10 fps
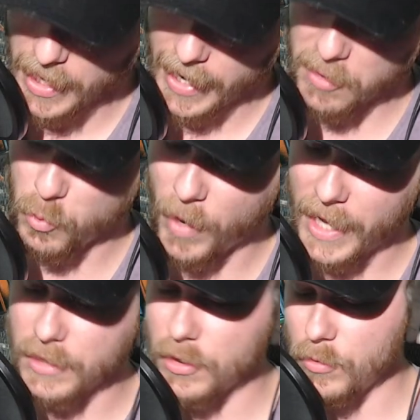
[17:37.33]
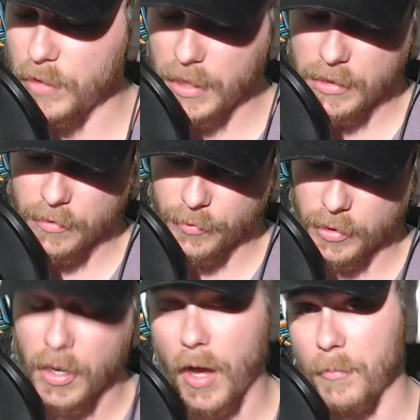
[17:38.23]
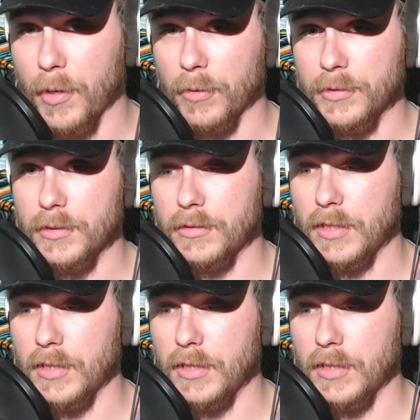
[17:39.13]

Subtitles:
And why do you need different combos